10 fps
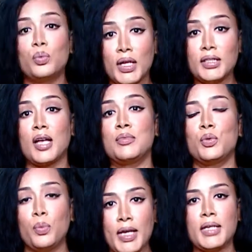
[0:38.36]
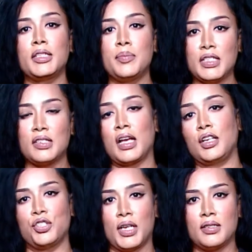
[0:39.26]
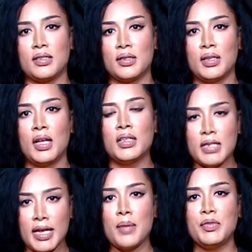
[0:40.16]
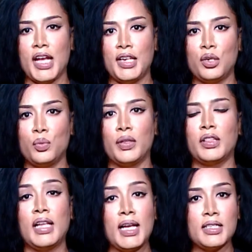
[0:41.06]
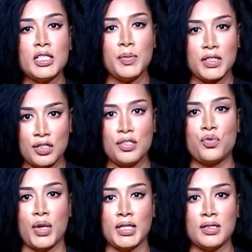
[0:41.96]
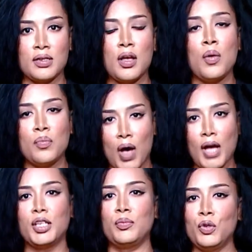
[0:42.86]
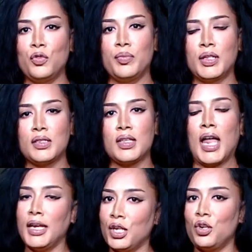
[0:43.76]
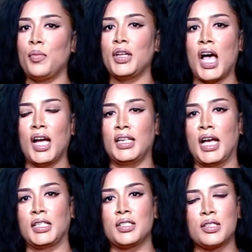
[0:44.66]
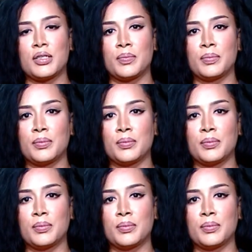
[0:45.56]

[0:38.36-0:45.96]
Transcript: Welcome to Weekly Biz Digest. Stay updated with the latest business trends, market movements, and economic highlights.